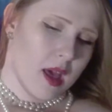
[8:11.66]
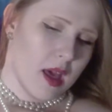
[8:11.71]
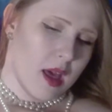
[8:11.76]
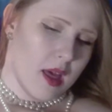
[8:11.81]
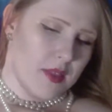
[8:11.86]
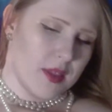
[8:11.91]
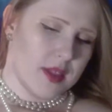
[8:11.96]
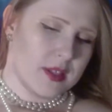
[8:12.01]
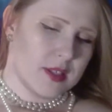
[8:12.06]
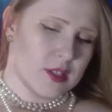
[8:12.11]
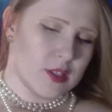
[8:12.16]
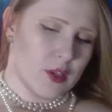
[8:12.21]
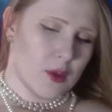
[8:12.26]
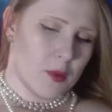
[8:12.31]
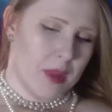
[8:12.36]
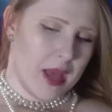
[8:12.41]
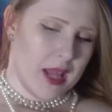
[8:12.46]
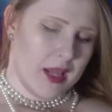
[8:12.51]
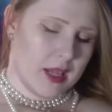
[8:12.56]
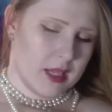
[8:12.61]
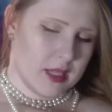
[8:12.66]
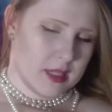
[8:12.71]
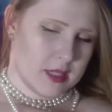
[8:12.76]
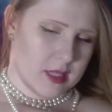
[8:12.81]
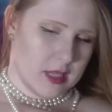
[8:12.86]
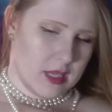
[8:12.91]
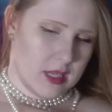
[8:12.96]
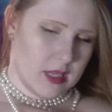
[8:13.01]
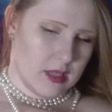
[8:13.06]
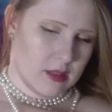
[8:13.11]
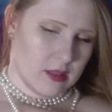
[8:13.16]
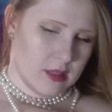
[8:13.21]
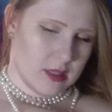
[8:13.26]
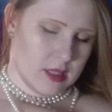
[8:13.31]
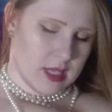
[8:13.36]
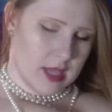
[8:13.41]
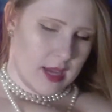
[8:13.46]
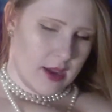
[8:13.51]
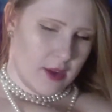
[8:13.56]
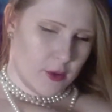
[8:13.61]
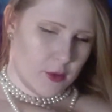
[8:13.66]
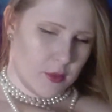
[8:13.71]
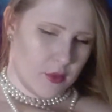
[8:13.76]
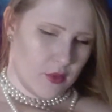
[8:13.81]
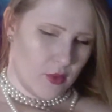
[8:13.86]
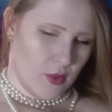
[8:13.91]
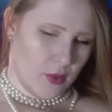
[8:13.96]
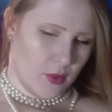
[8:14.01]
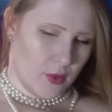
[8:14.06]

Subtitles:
Then Sir Pellias kneeled down before